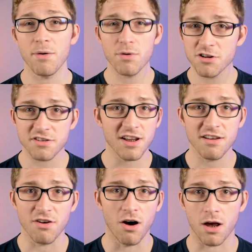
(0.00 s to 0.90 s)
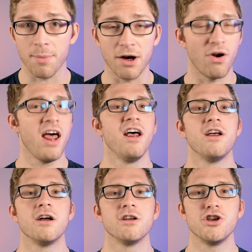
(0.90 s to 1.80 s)
and we're just going to talk about
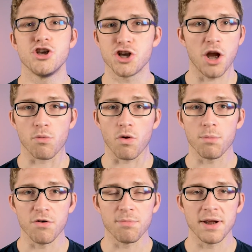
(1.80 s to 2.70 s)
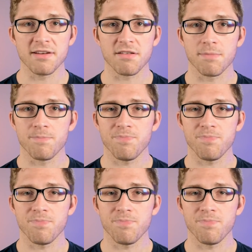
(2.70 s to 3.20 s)
general movement.